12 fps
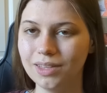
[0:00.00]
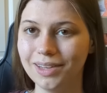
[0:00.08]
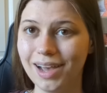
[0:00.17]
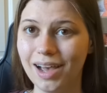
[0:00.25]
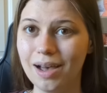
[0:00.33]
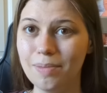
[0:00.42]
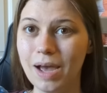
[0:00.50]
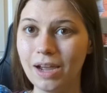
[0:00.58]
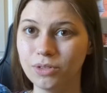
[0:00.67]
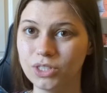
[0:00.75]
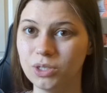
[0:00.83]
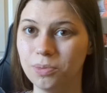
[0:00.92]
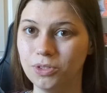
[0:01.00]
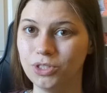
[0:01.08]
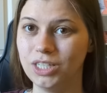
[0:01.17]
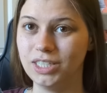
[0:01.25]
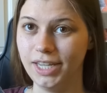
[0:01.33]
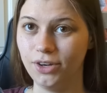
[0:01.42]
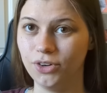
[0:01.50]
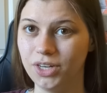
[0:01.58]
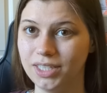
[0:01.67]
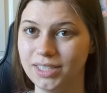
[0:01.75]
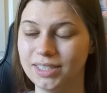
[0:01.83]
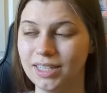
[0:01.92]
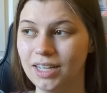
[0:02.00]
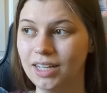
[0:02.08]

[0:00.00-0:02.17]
I was supposed to decrease